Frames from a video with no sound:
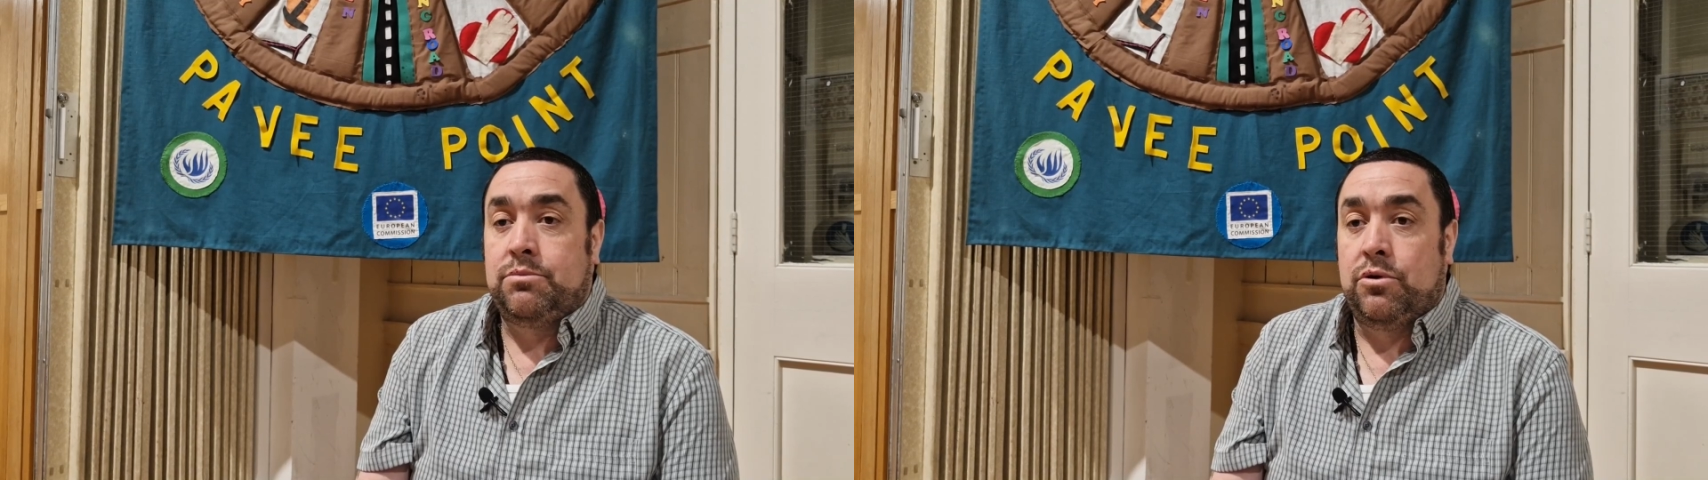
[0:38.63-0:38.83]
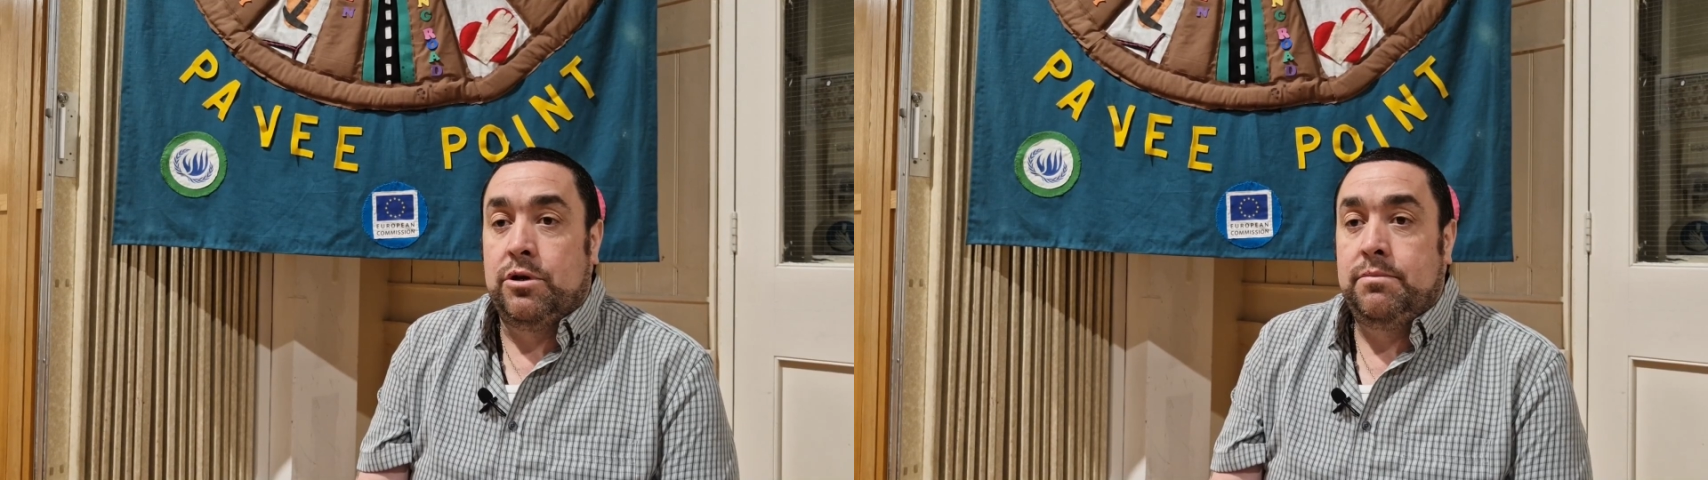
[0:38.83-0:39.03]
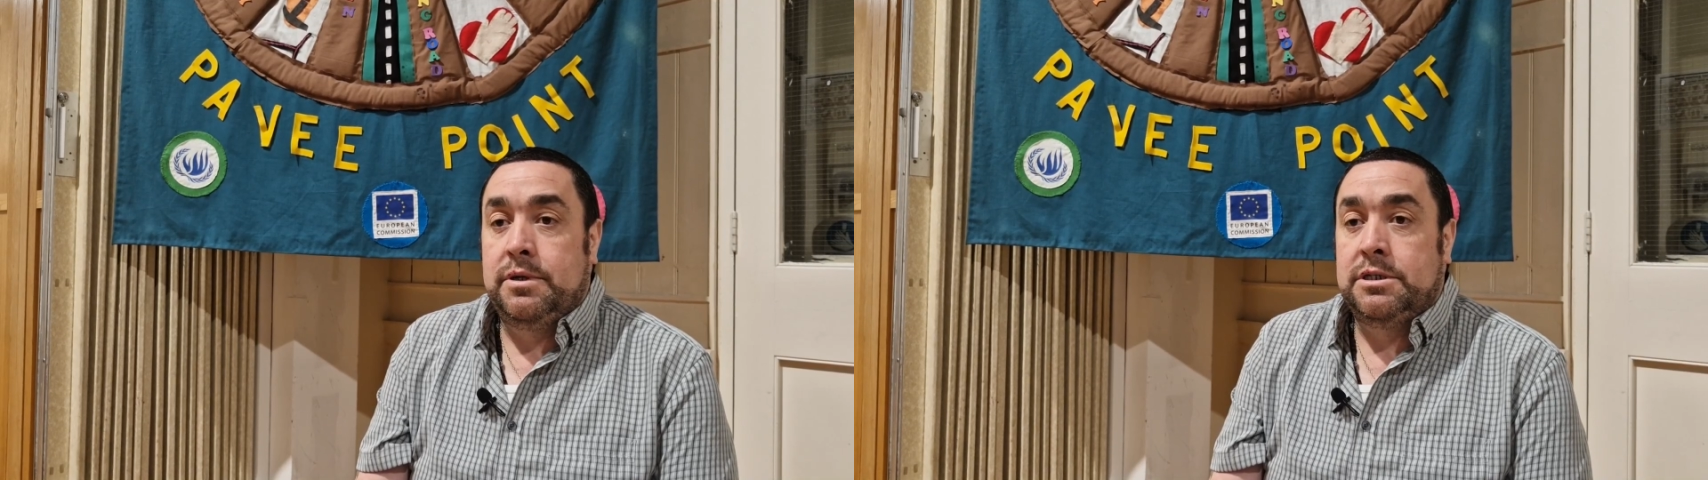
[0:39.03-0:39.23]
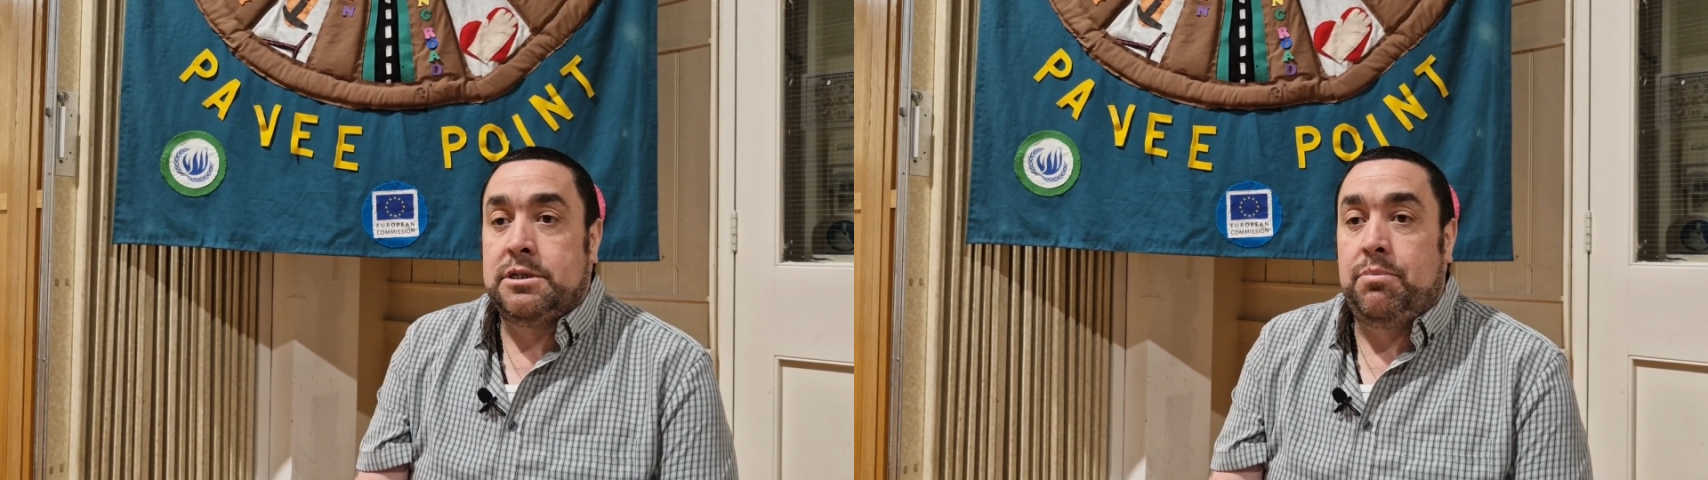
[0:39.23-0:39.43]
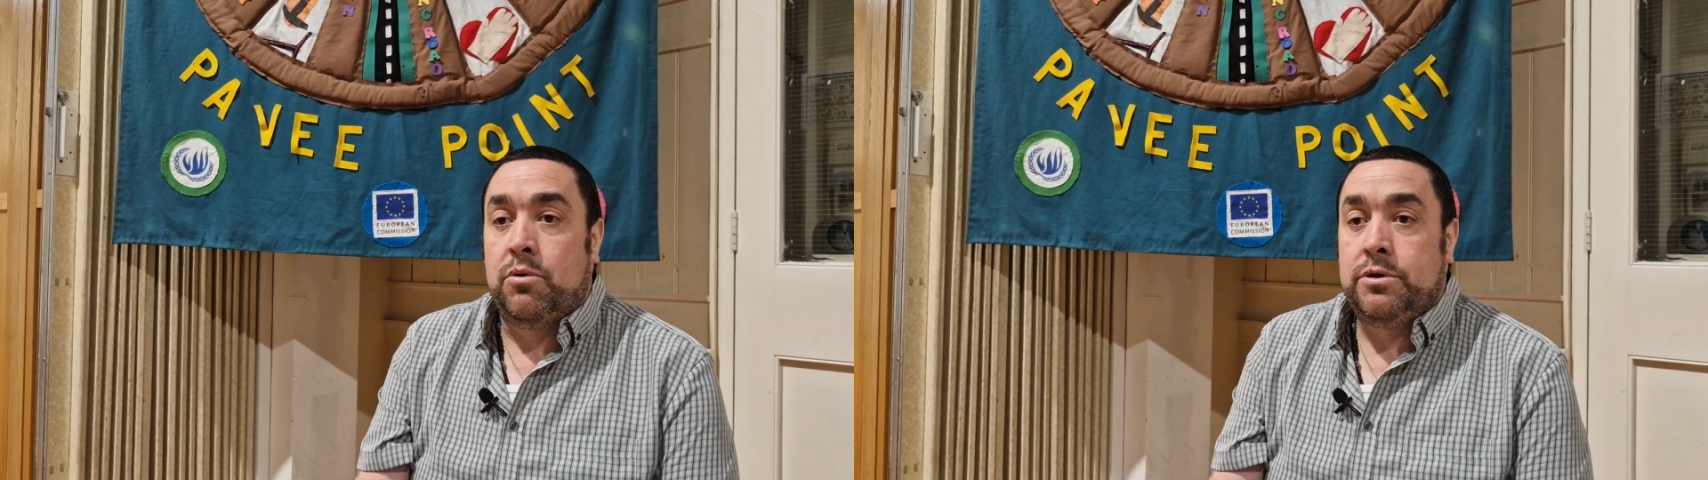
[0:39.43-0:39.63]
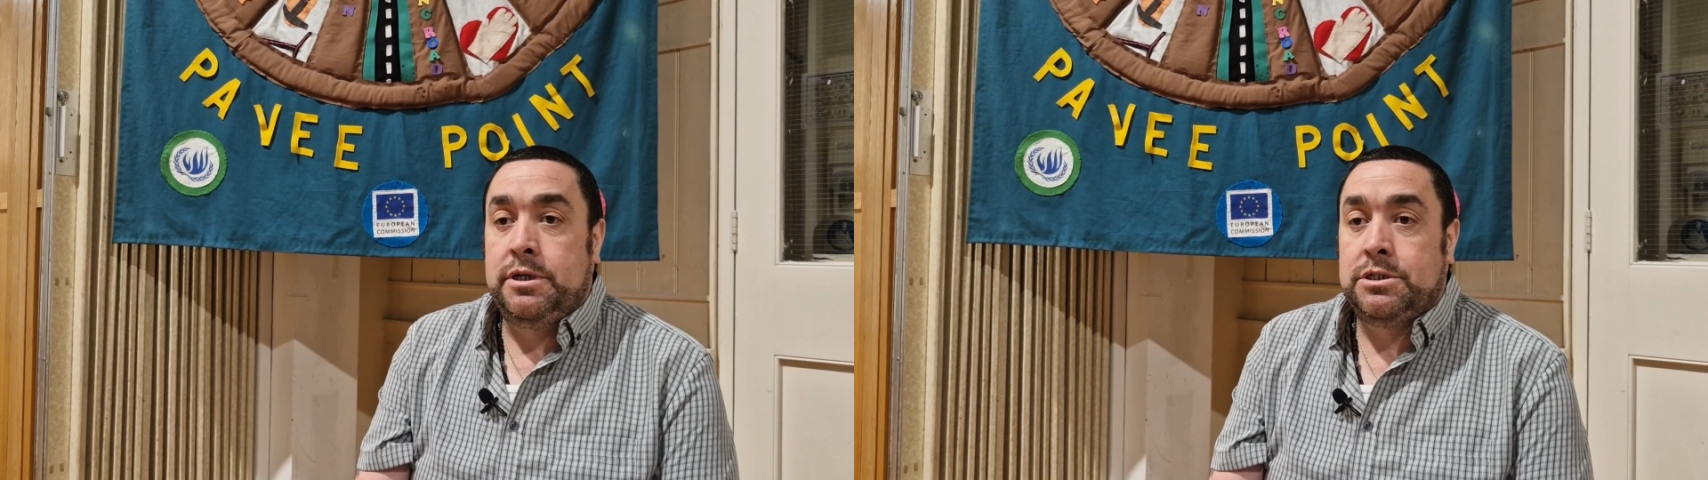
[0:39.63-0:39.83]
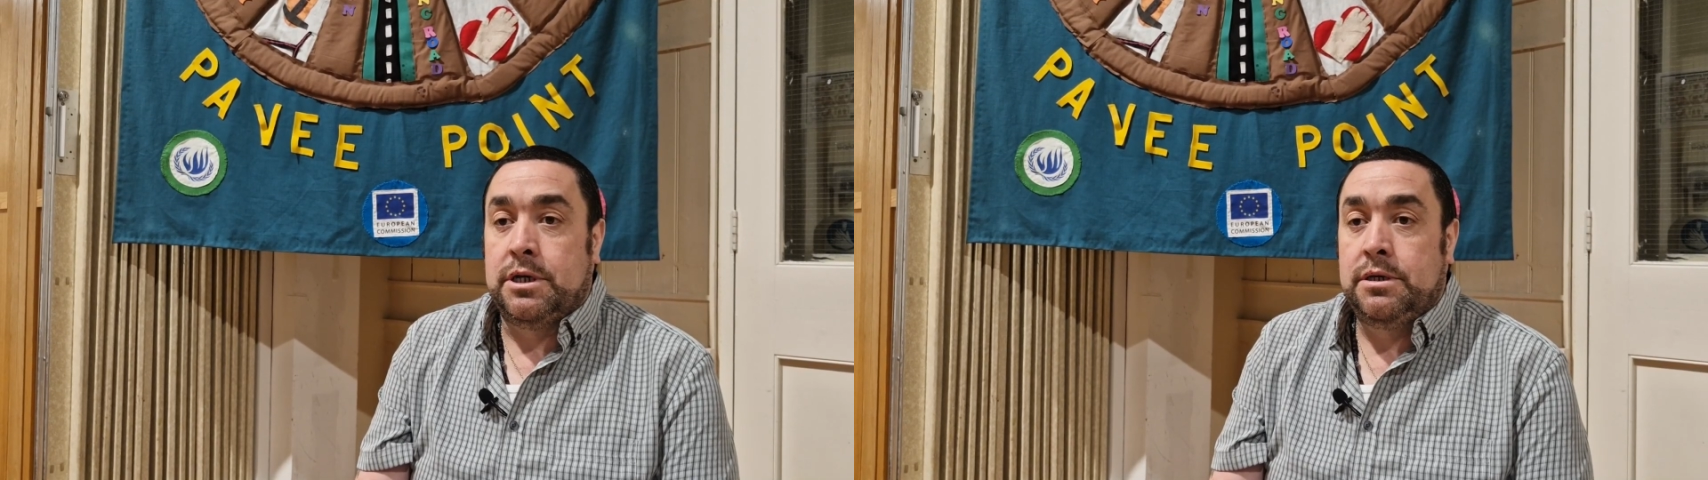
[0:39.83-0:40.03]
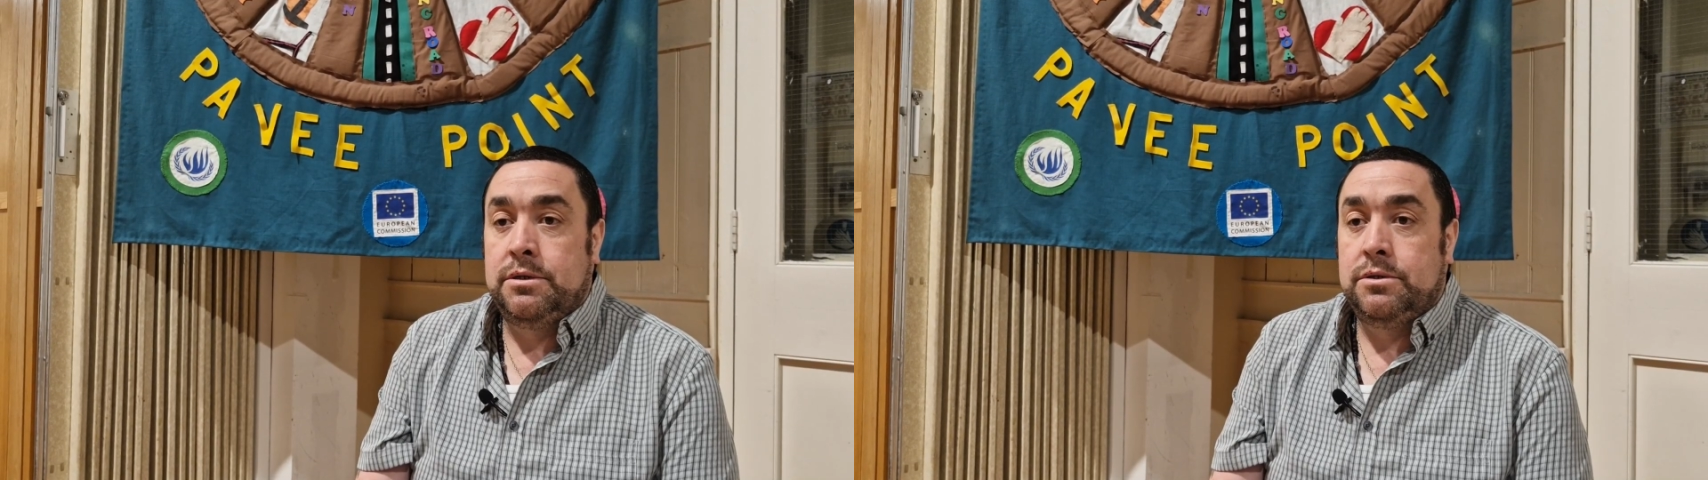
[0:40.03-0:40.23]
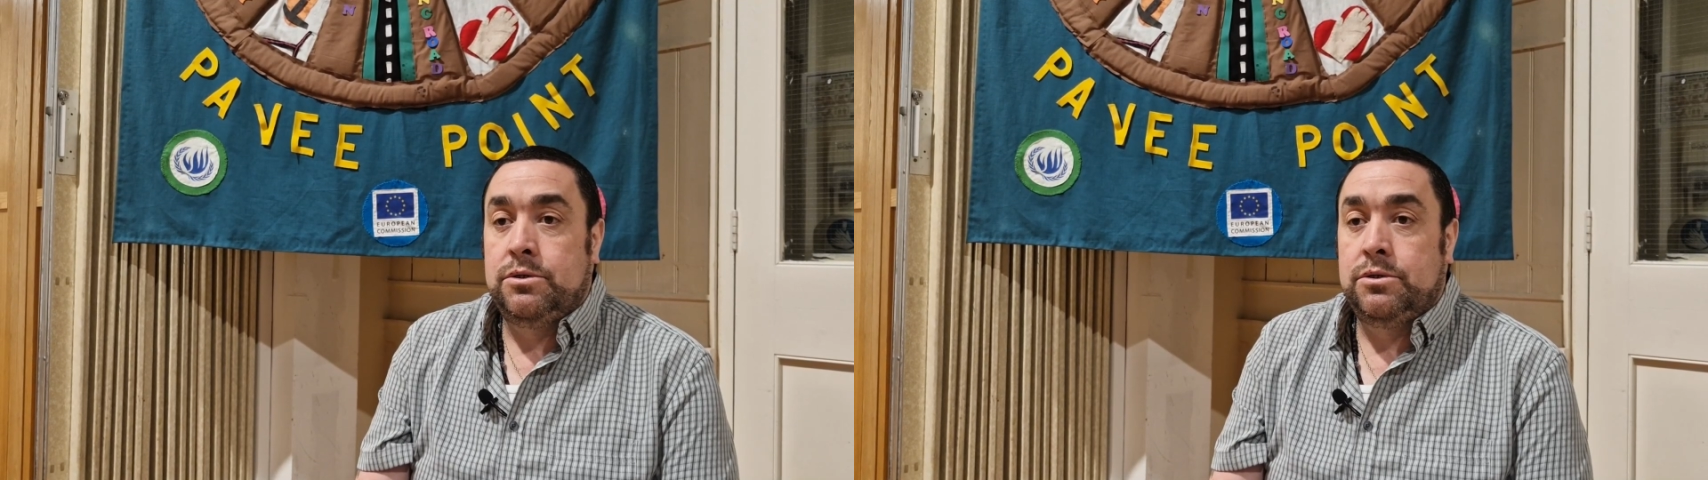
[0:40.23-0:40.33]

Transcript: Programme is supporting ISCA